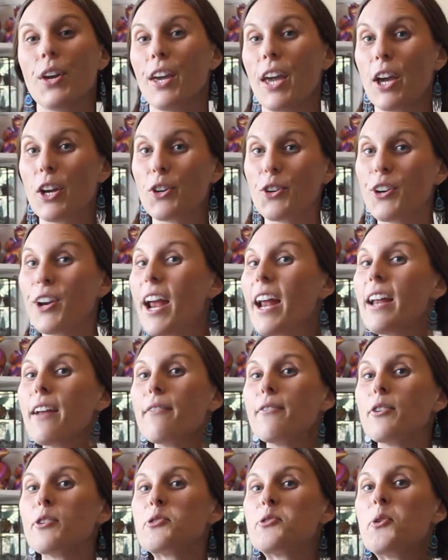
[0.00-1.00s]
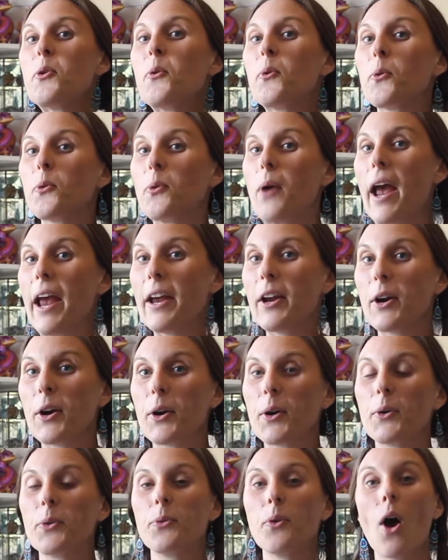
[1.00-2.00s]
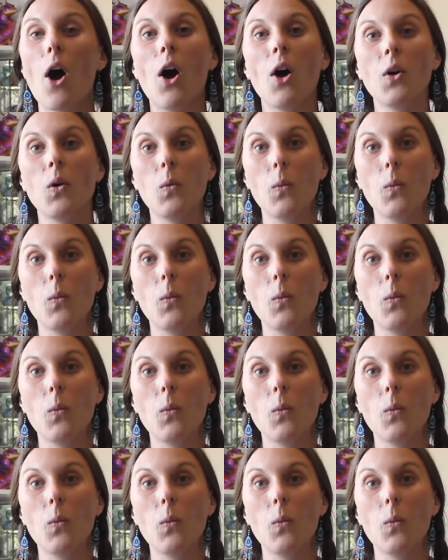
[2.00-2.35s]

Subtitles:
get creative. There's no right or wrong